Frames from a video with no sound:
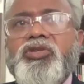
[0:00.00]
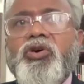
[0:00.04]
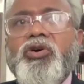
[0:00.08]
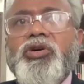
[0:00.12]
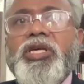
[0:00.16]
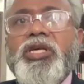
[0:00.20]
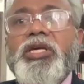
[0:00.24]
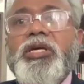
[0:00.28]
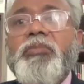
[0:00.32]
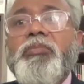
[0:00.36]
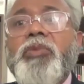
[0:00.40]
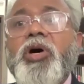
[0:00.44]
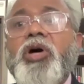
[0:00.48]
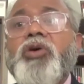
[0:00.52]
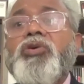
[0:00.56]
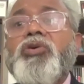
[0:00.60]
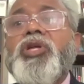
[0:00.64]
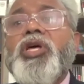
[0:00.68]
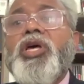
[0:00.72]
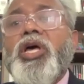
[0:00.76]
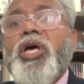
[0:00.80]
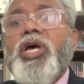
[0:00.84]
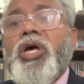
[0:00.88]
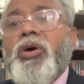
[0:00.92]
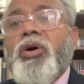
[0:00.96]
talking about
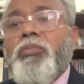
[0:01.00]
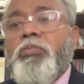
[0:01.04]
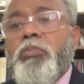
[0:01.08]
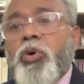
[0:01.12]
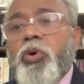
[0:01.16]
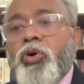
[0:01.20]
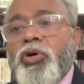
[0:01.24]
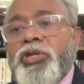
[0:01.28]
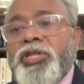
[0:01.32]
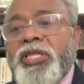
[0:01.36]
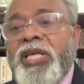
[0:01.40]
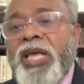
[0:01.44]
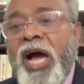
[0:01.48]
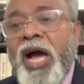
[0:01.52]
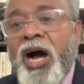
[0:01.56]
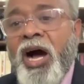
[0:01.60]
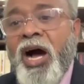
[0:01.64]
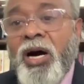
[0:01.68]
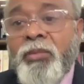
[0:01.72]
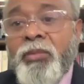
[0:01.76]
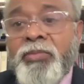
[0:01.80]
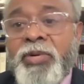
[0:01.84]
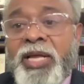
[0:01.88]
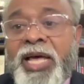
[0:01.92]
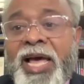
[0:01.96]
both the
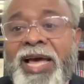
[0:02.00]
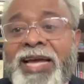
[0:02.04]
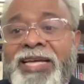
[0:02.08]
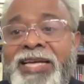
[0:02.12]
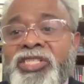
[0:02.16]
armed